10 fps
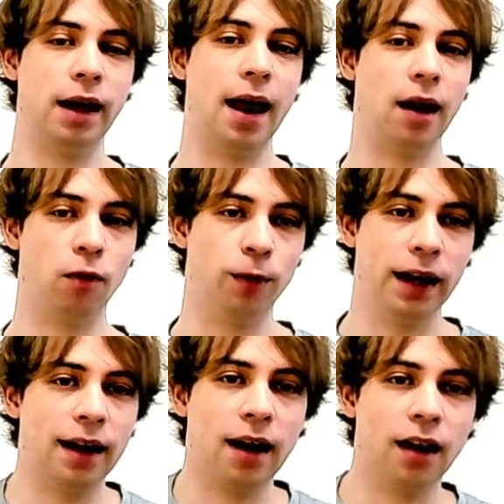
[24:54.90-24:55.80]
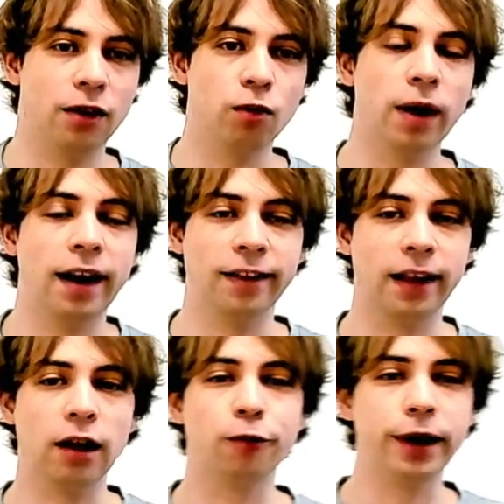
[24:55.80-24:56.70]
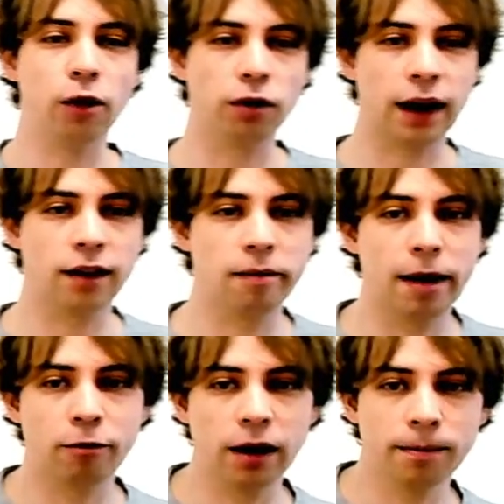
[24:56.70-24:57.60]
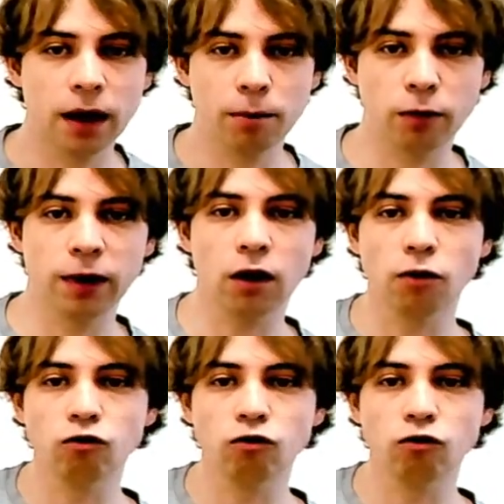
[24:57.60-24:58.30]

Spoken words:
and we can't do anything if we don't get the memory. But we don't